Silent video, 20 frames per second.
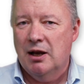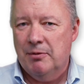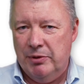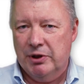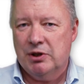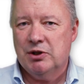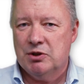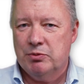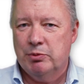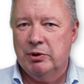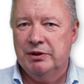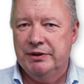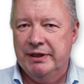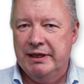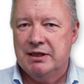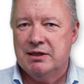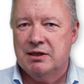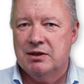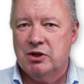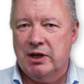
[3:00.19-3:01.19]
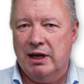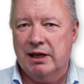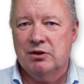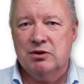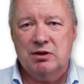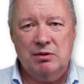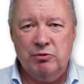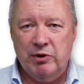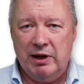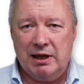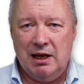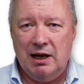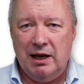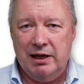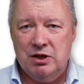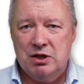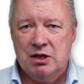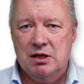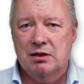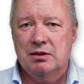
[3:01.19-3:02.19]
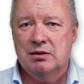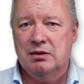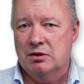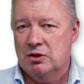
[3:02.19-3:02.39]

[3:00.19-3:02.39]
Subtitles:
because we'll need to change some regulations